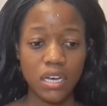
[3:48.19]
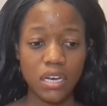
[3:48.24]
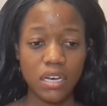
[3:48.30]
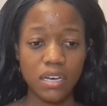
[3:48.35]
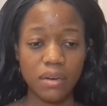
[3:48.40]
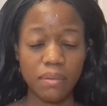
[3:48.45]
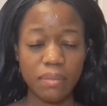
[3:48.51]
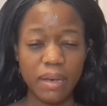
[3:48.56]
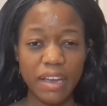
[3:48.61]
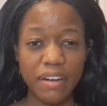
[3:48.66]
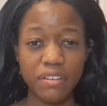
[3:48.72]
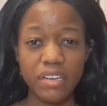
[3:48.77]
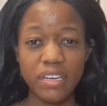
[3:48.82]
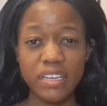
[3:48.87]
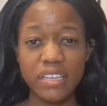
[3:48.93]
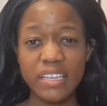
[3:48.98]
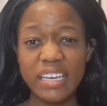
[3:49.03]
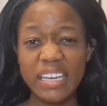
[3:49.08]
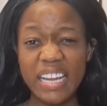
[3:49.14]
I
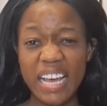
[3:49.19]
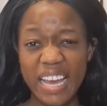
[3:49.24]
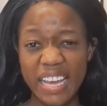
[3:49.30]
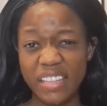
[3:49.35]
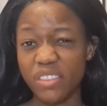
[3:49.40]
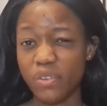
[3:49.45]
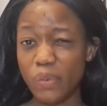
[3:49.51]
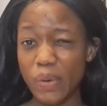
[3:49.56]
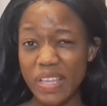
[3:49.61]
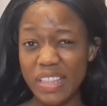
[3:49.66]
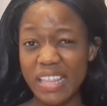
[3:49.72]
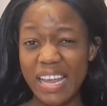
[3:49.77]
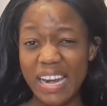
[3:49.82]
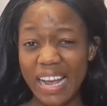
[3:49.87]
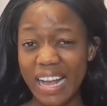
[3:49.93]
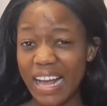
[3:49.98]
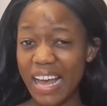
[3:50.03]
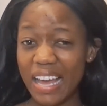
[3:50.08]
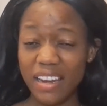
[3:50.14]
really like the way that
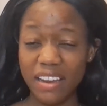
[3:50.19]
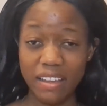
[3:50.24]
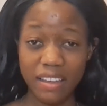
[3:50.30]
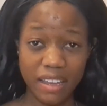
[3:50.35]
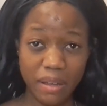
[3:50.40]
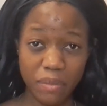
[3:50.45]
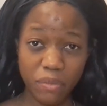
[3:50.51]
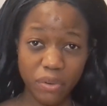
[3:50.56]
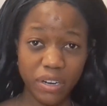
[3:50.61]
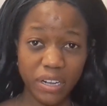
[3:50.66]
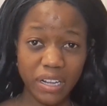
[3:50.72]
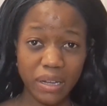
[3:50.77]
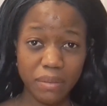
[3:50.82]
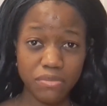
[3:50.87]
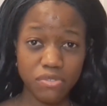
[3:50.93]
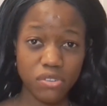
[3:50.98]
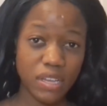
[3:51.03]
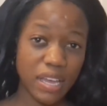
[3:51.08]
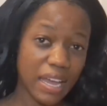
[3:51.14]
I kind of am when it
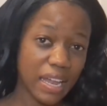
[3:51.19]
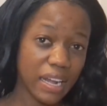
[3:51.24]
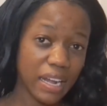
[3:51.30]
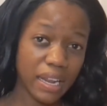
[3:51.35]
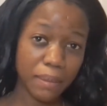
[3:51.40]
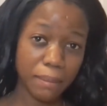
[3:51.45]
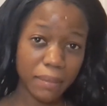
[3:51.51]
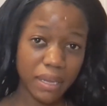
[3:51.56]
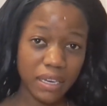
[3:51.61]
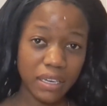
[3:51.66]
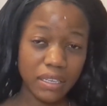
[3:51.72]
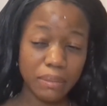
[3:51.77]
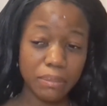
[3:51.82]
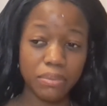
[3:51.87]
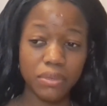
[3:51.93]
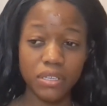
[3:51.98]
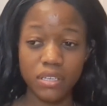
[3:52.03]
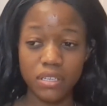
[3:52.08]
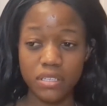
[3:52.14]
comes to handling money,
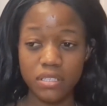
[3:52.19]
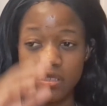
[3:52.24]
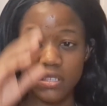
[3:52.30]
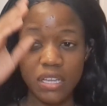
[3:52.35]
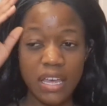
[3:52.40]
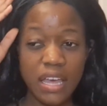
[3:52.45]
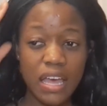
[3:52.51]
because